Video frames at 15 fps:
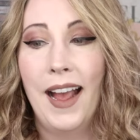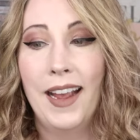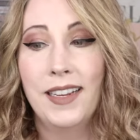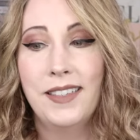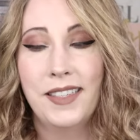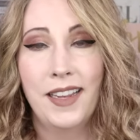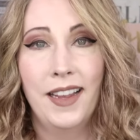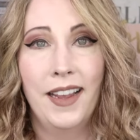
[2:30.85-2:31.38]

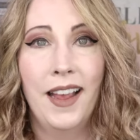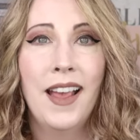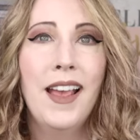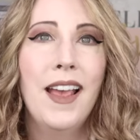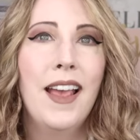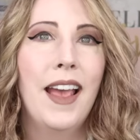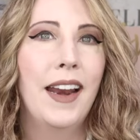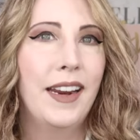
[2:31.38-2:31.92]
Icing.
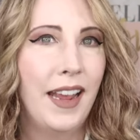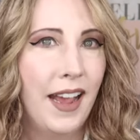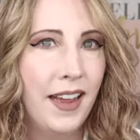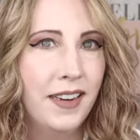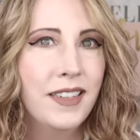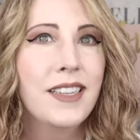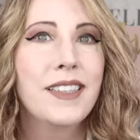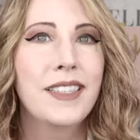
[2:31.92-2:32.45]
And
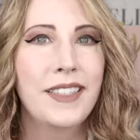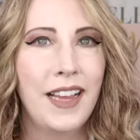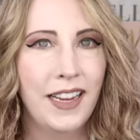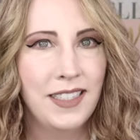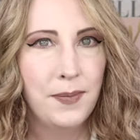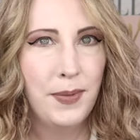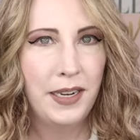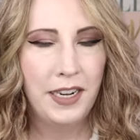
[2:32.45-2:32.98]
again,
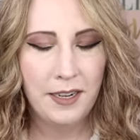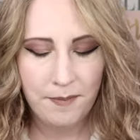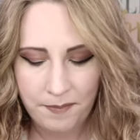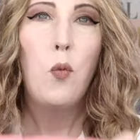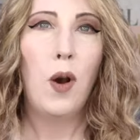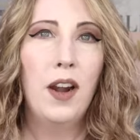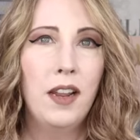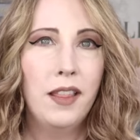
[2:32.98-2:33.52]
size medium.
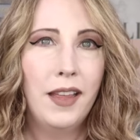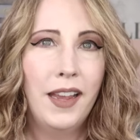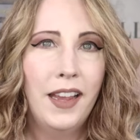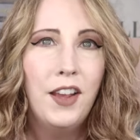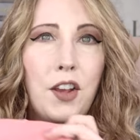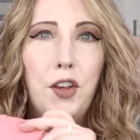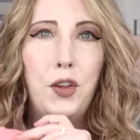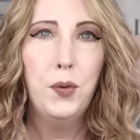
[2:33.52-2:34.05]
One
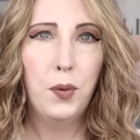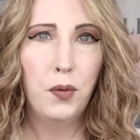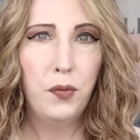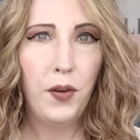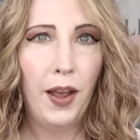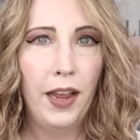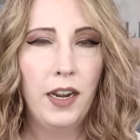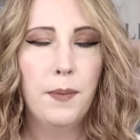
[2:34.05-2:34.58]
thing you will
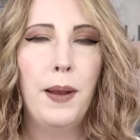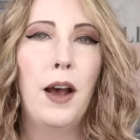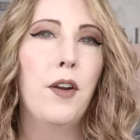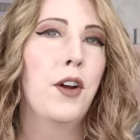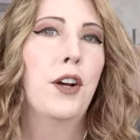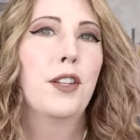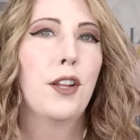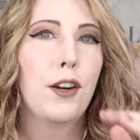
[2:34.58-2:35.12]
find
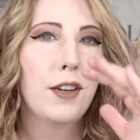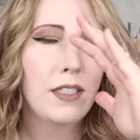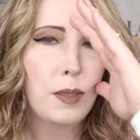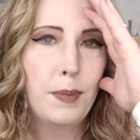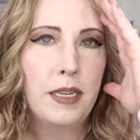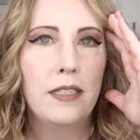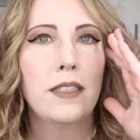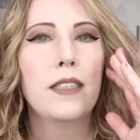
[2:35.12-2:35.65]
about Halara's
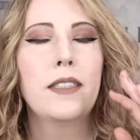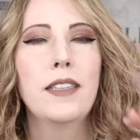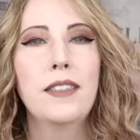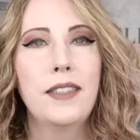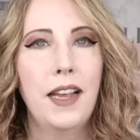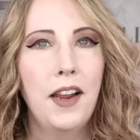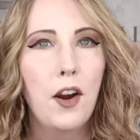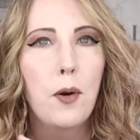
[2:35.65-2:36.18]
pieces is
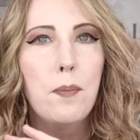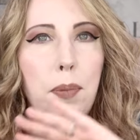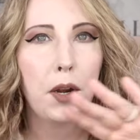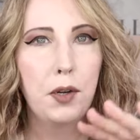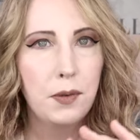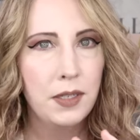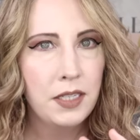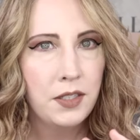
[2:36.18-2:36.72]
they are
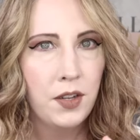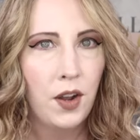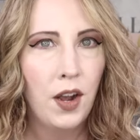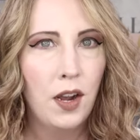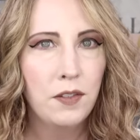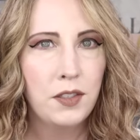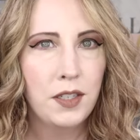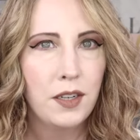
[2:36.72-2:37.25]
buttery
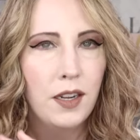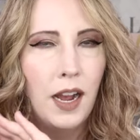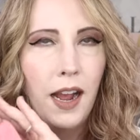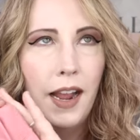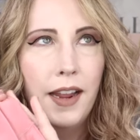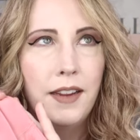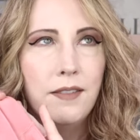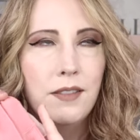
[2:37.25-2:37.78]
soft.
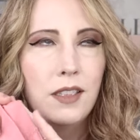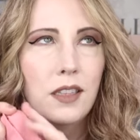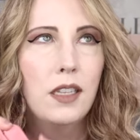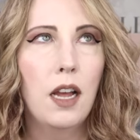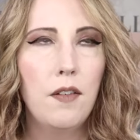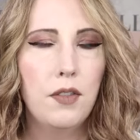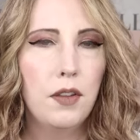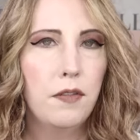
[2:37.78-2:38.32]
I
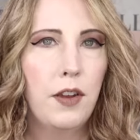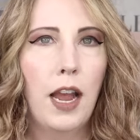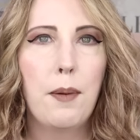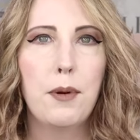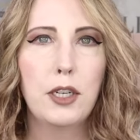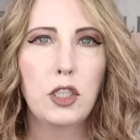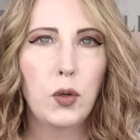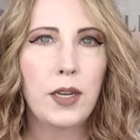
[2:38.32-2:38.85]
love the
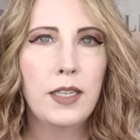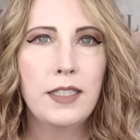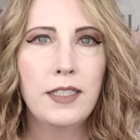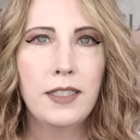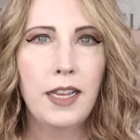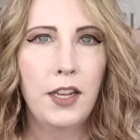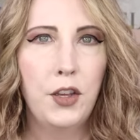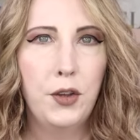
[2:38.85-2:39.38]
fabric choices
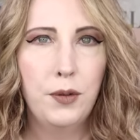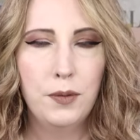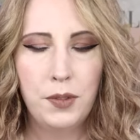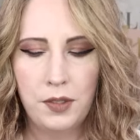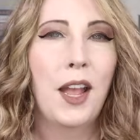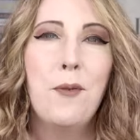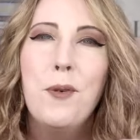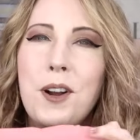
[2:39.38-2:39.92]
they
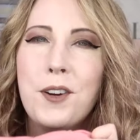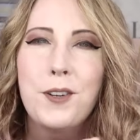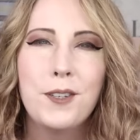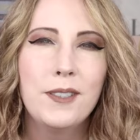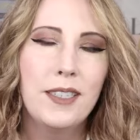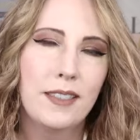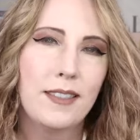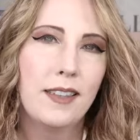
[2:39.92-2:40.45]
use. And what girl
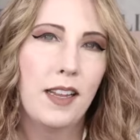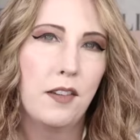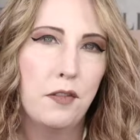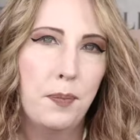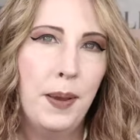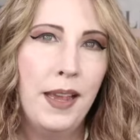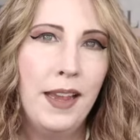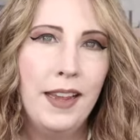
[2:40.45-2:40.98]
doesn't
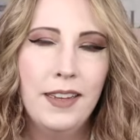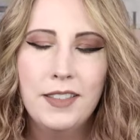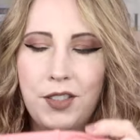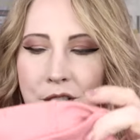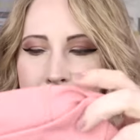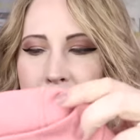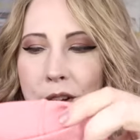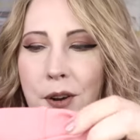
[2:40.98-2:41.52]
love pink?
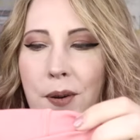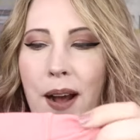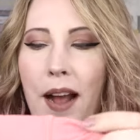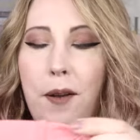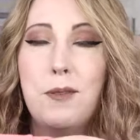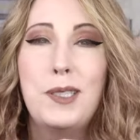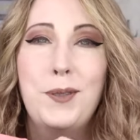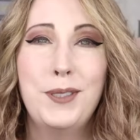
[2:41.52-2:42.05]
So
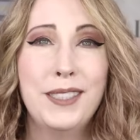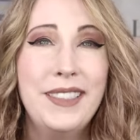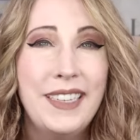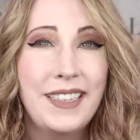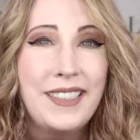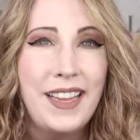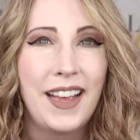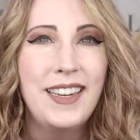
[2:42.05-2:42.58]
I was really
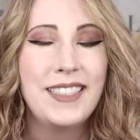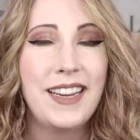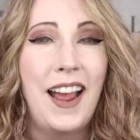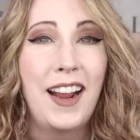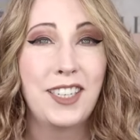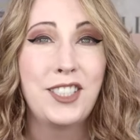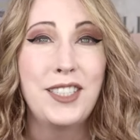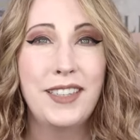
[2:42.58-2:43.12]
excited to
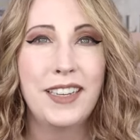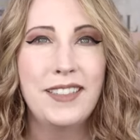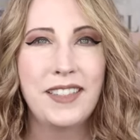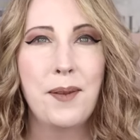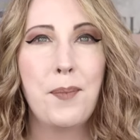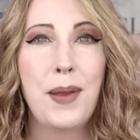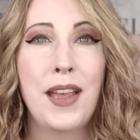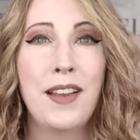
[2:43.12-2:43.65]
actually get
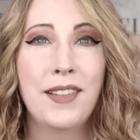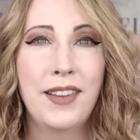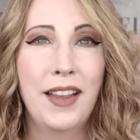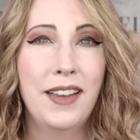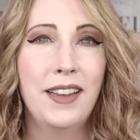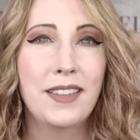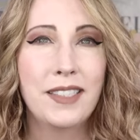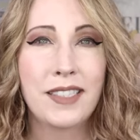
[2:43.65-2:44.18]
some pink
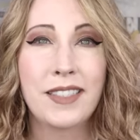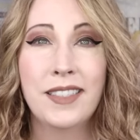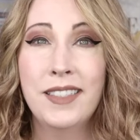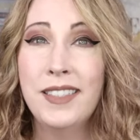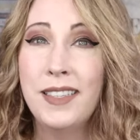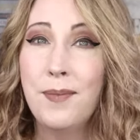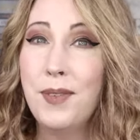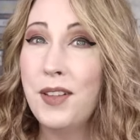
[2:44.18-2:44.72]
leggings because this
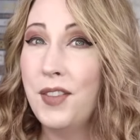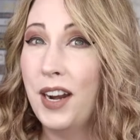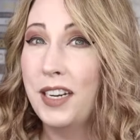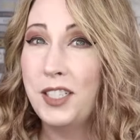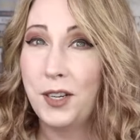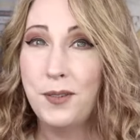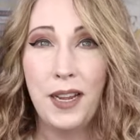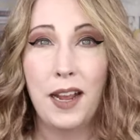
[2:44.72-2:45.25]
is something that I
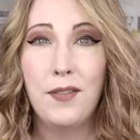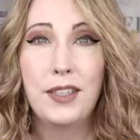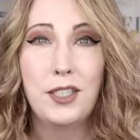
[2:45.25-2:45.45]
don't have.